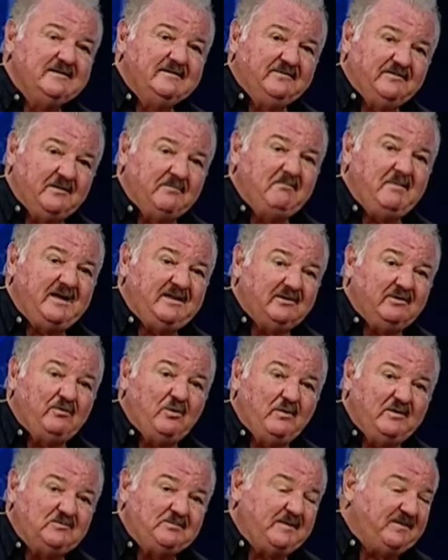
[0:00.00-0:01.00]
the men have
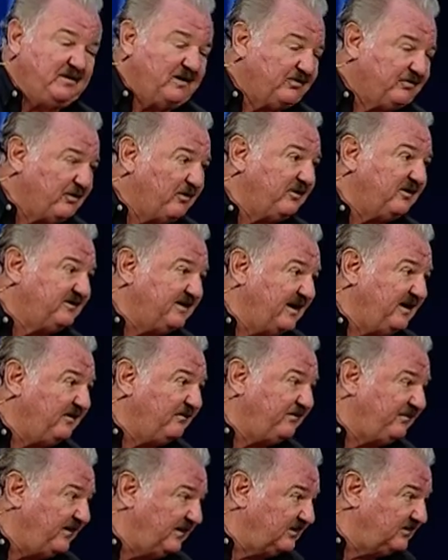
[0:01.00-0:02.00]
always been the
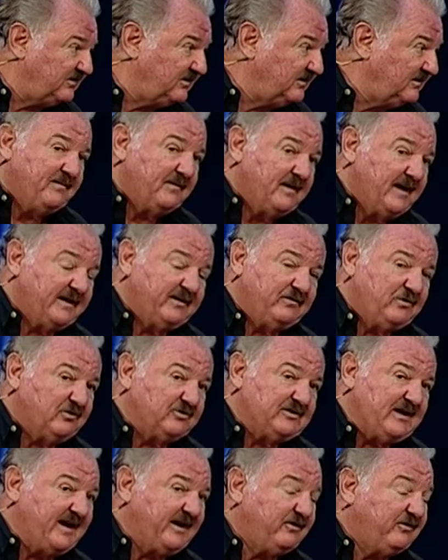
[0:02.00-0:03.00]
authoritative figures. And of
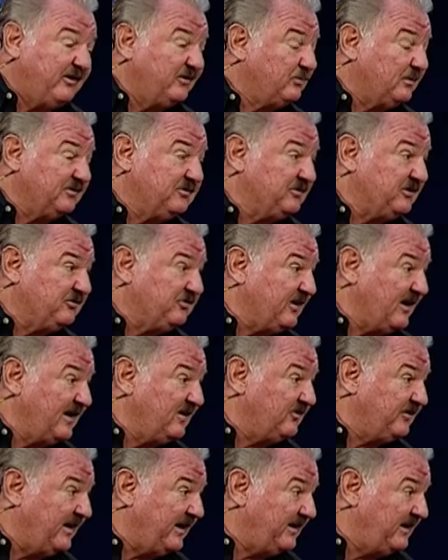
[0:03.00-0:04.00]
course, Antichrist wants to
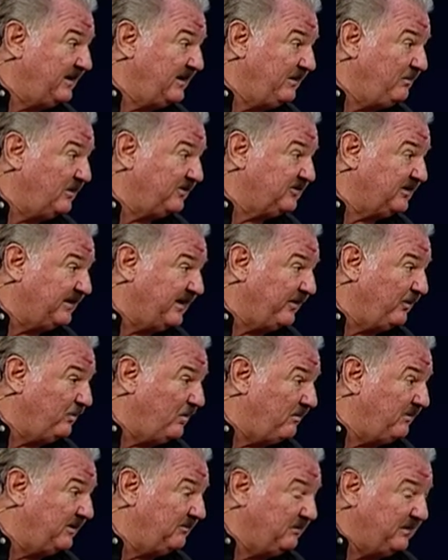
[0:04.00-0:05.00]
change that. He wants another
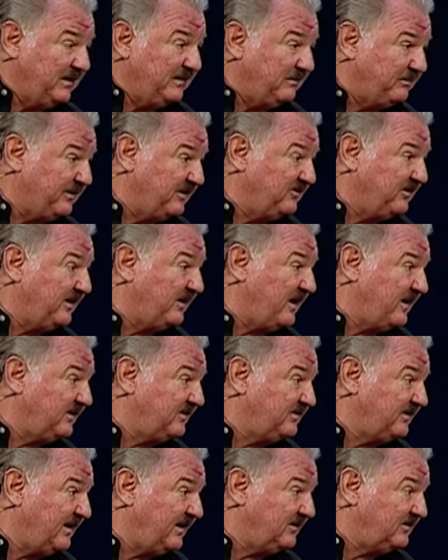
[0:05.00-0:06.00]
woman to be in the President of the United
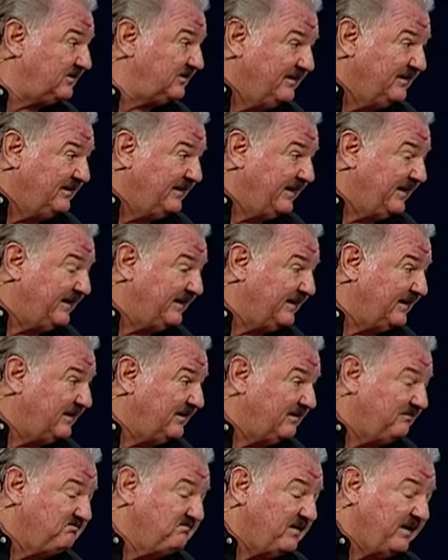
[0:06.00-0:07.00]
States. And
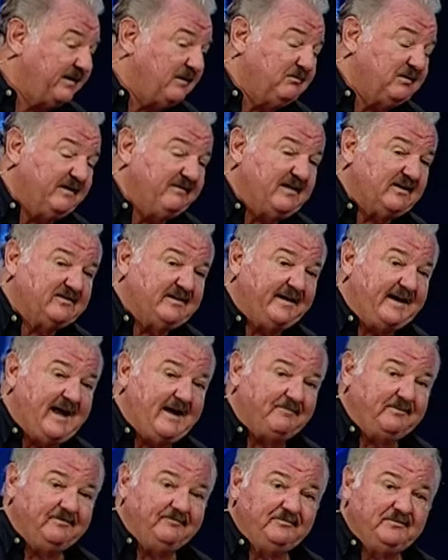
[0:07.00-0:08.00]
uh, I don't believe that's going to
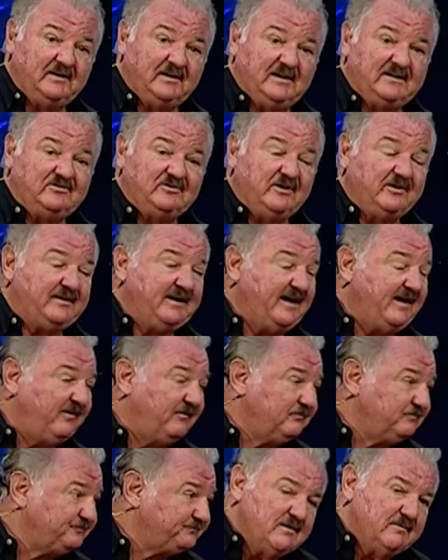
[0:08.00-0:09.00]
happen, at least not
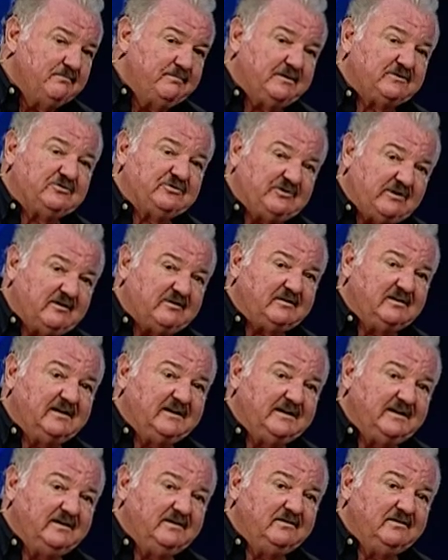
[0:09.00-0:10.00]
now. But
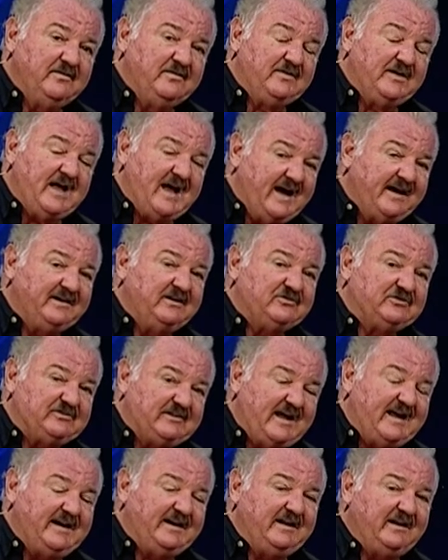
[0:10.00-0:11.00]
certainly, the
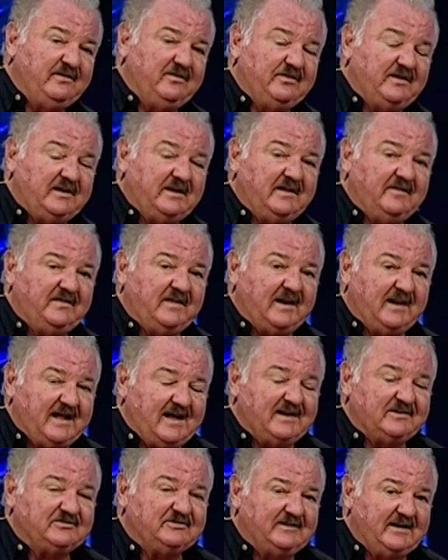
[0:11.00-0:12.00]
understanding that in the
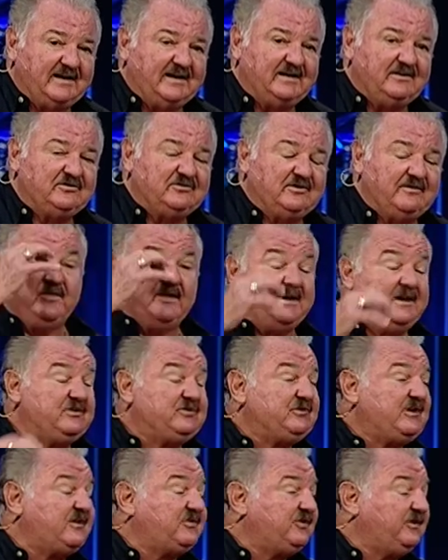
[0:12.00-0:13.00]
last days, the
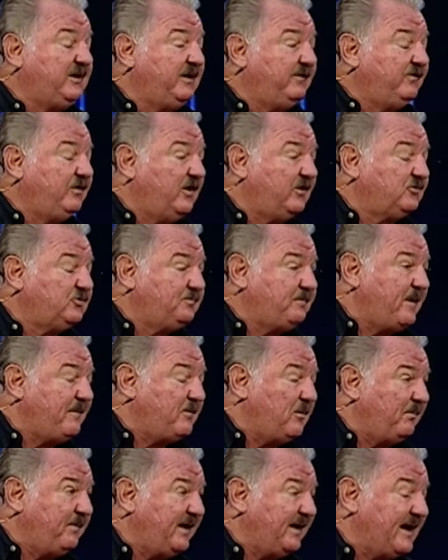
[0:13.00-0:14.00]
necessity of God's
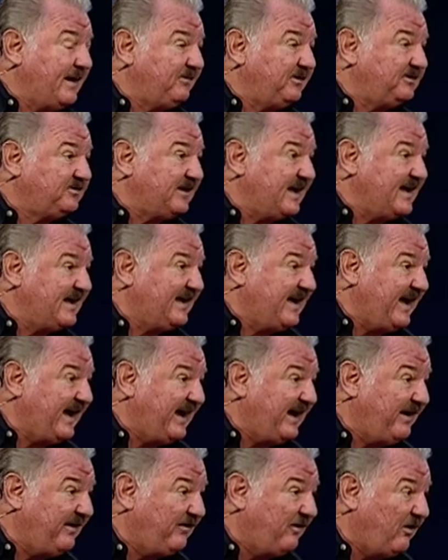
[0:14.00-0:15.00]
people being able to take
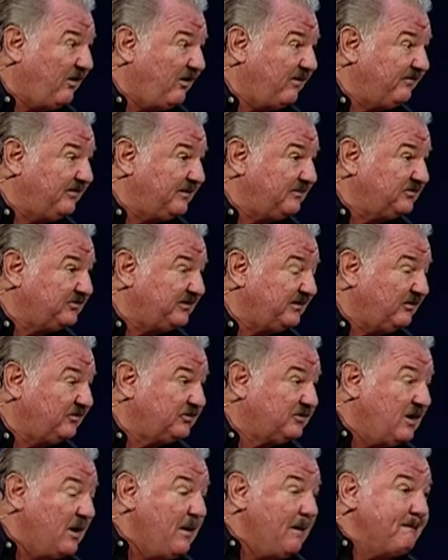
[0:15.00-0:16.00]
care of
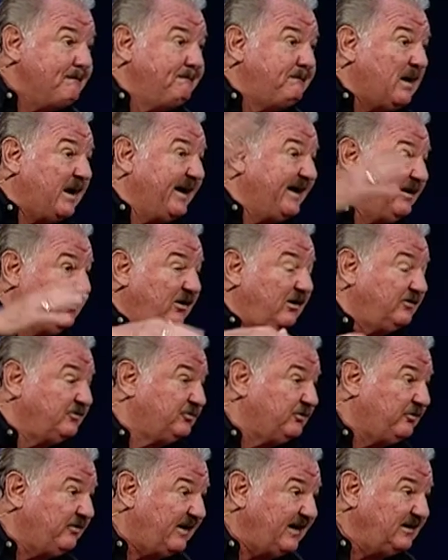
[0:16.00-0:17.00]
themselves by
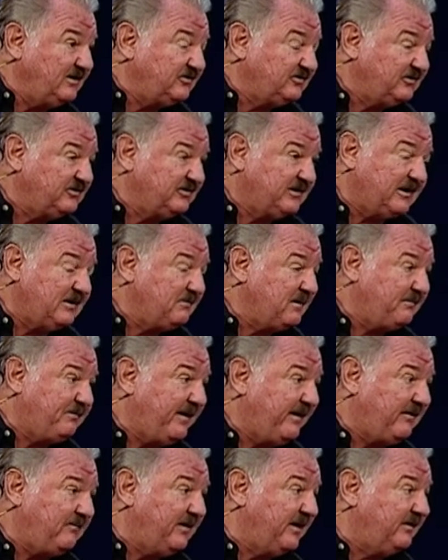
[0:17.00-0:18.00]
God's grace is going to be
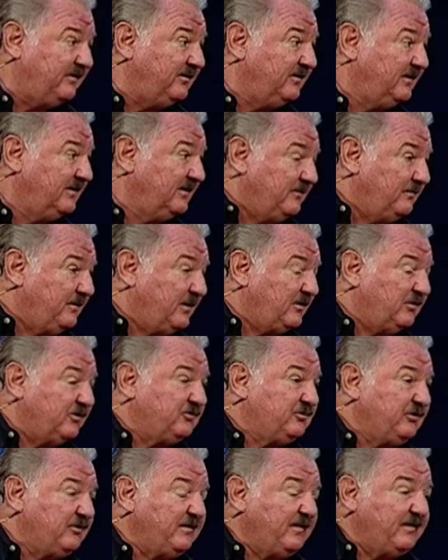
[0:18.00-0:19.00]
paramount.
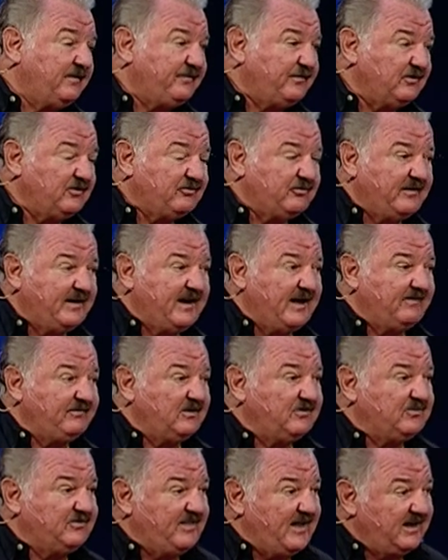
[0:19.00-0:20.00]
Because during the first three and a half
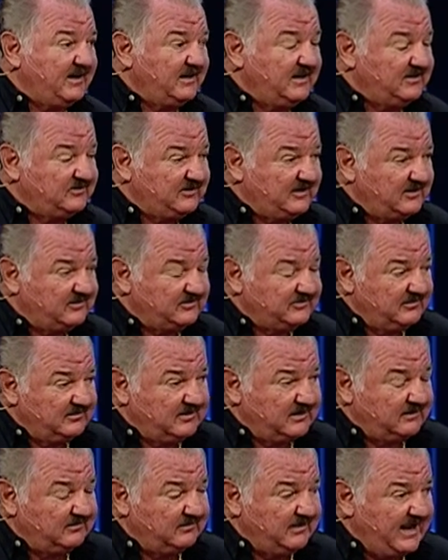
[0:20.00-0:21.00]
years, then he says
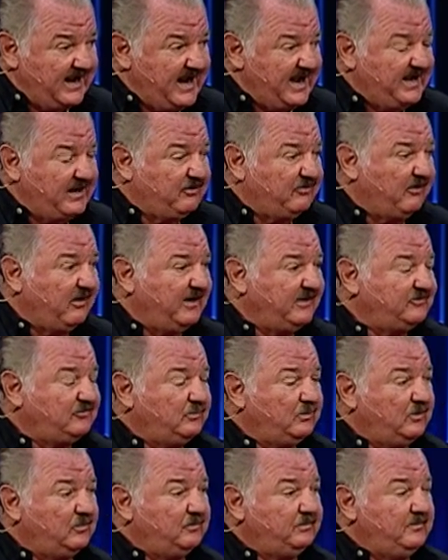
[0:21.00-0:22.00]
that Antichrist
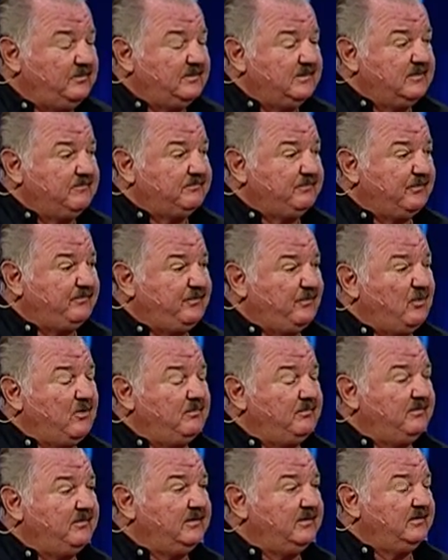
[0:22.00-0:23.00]
will
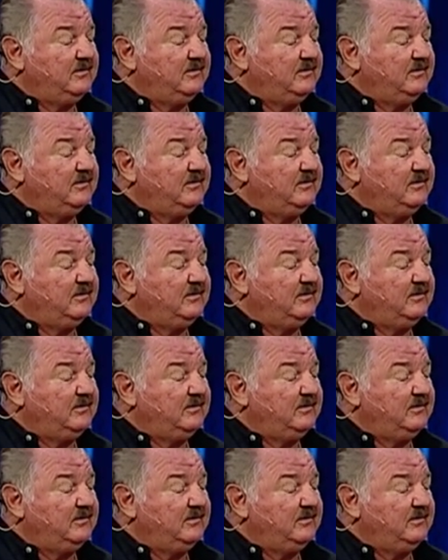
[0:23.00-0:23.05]
perform